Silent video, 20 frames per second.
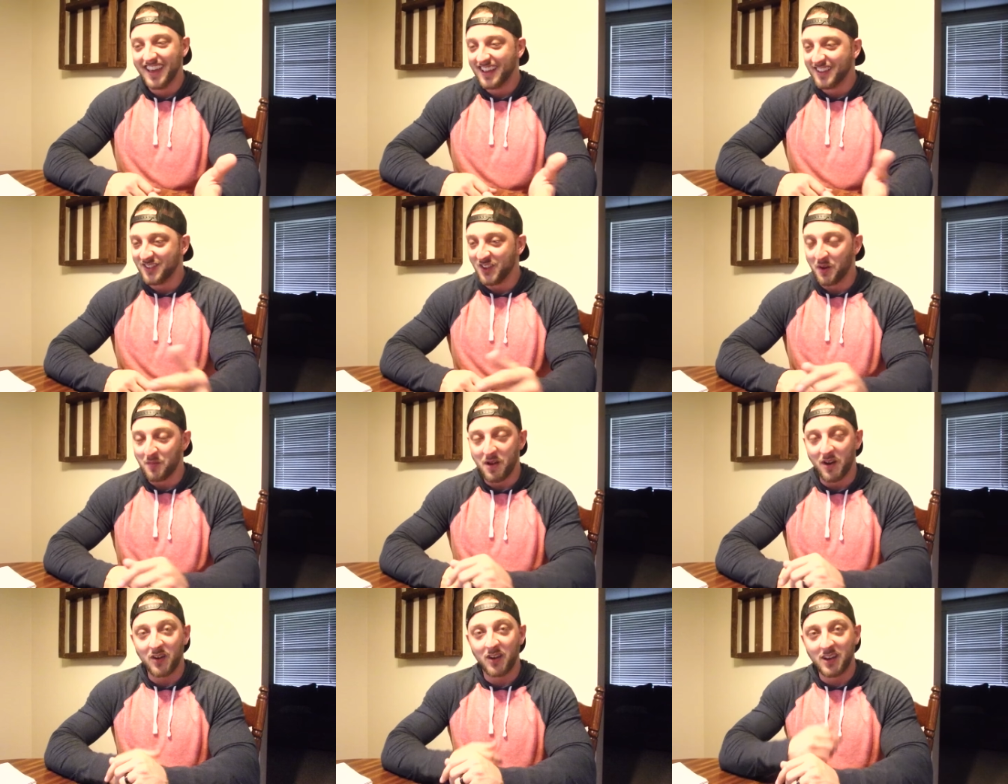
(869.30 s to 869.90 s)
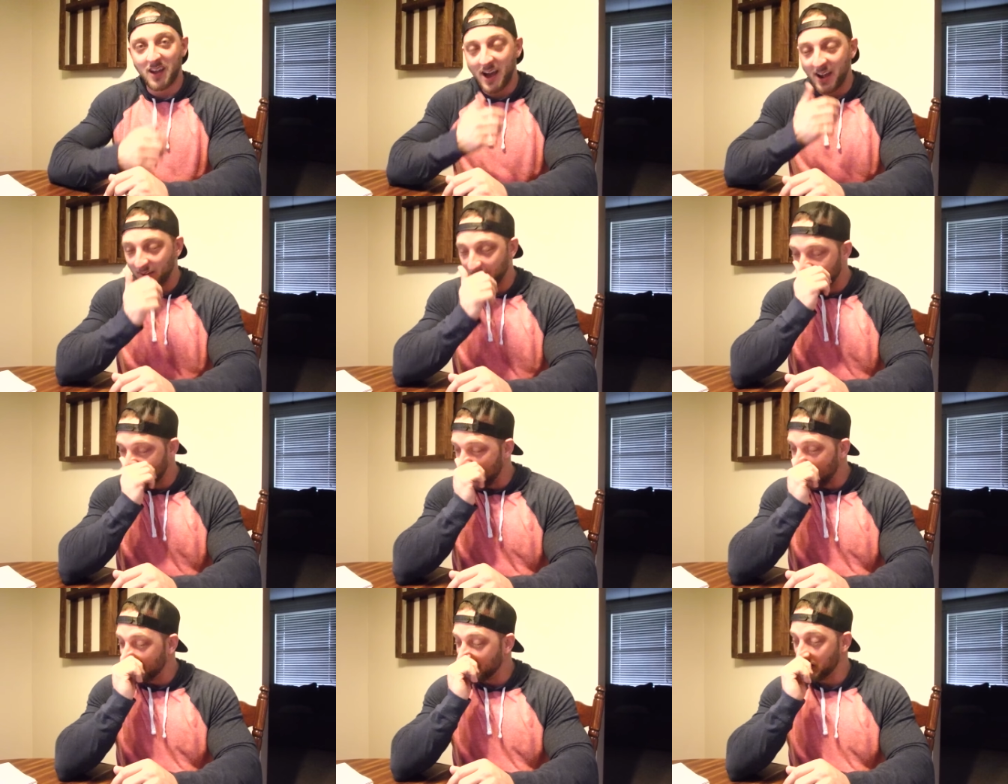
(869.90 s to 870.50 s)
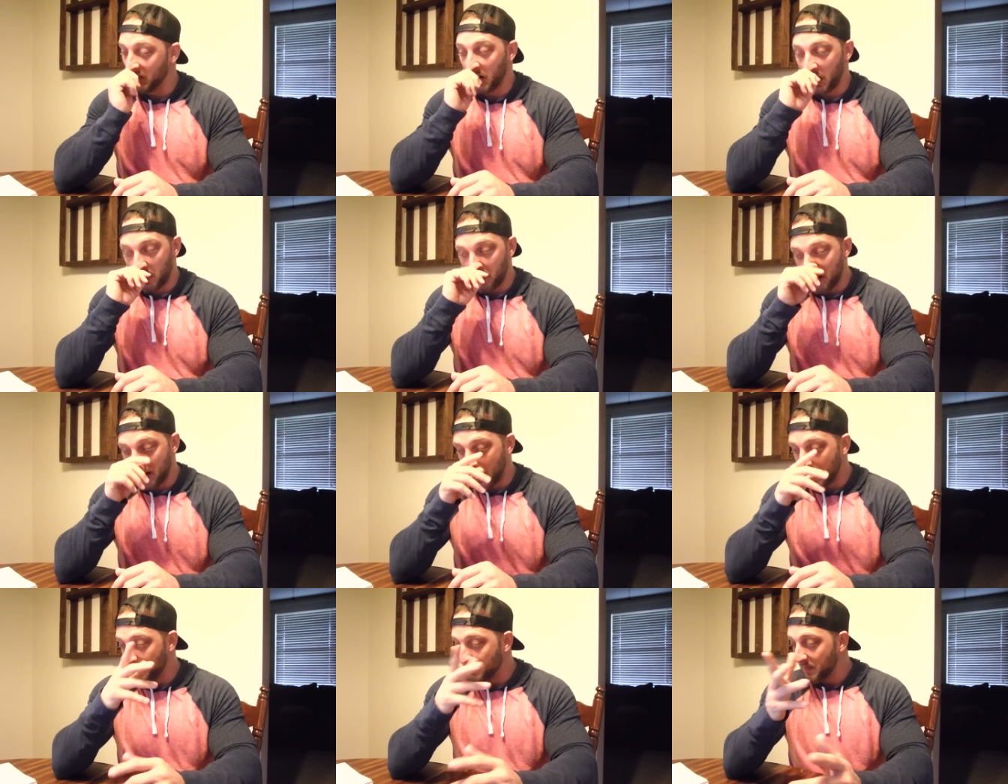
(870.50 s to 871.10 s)
so I'm not gonna lie to you guys, you know, I'm
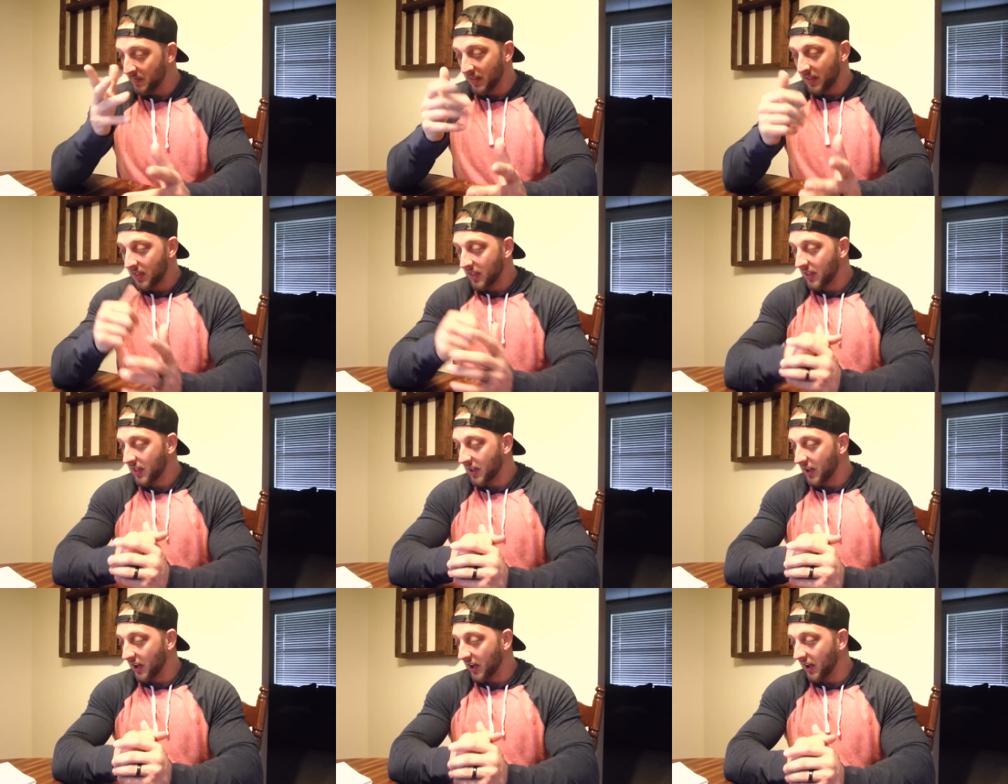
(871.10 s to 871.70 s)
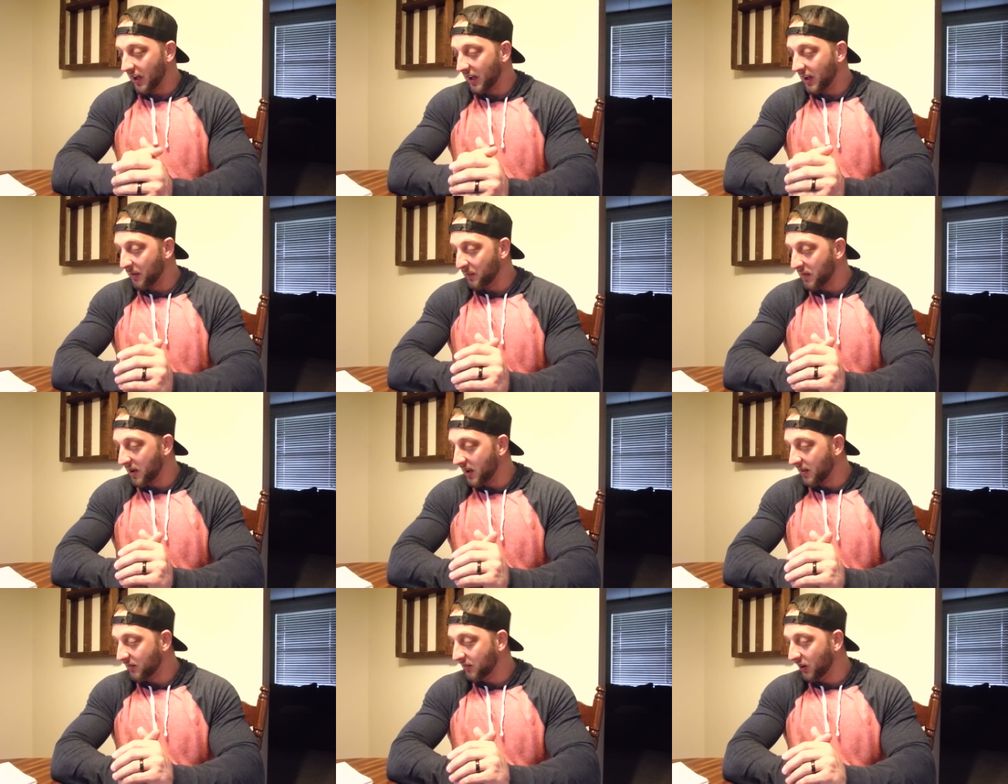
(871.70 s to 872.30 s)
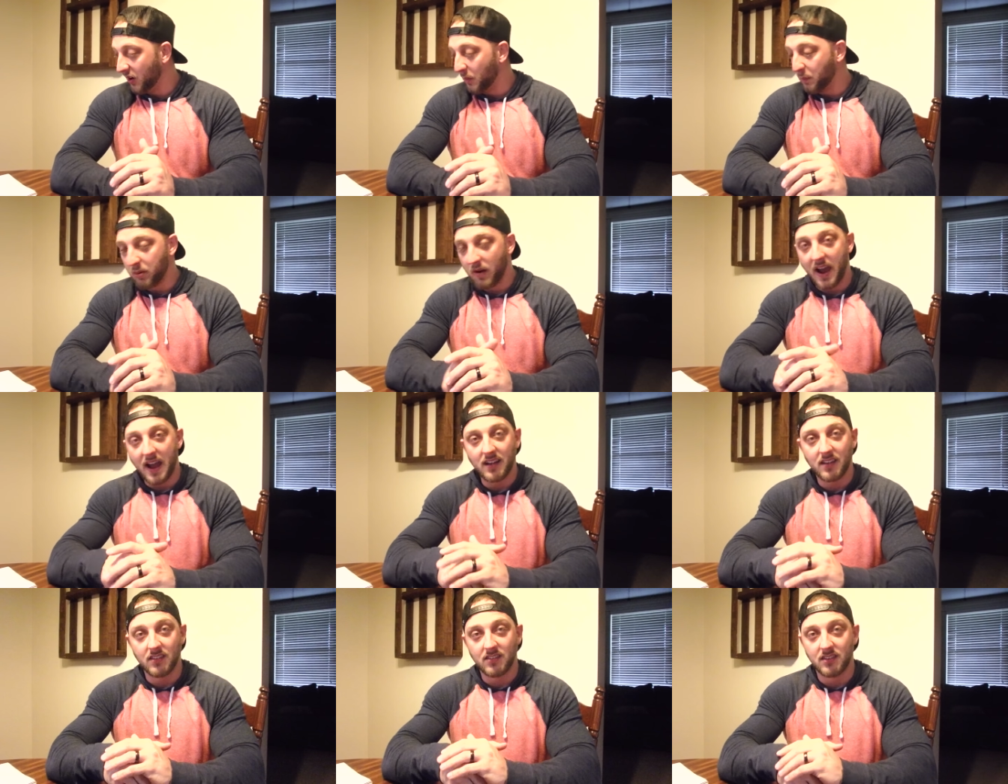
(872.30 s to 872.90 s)
not, you know,
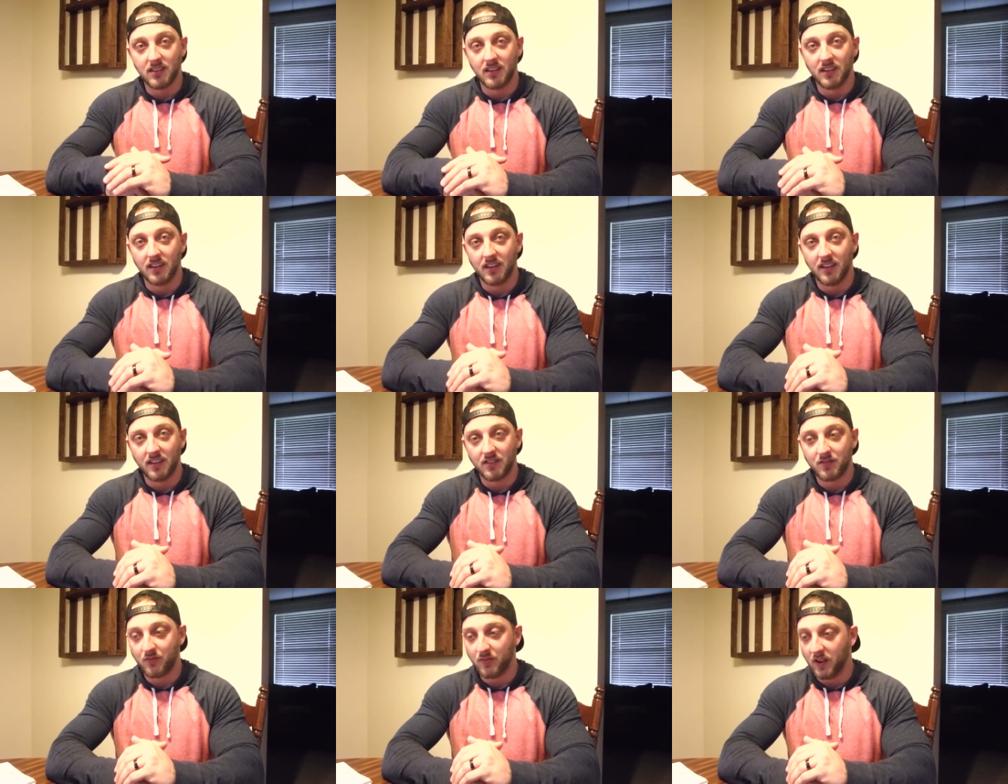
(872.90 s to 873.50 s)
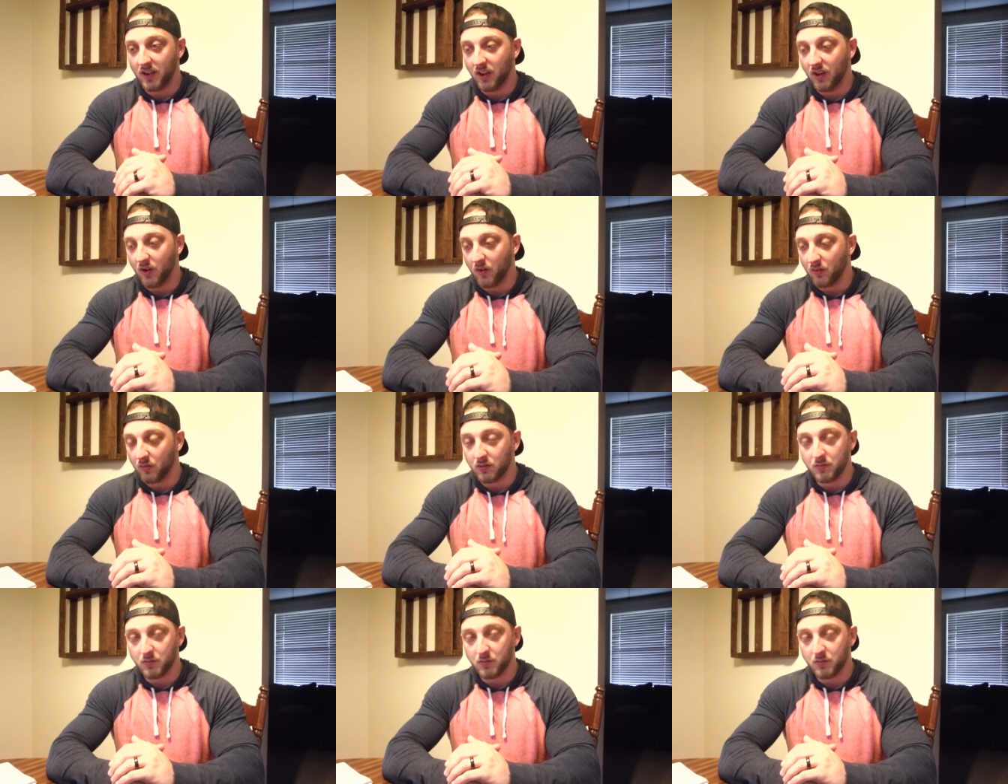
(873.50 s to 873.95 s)
practicing this video.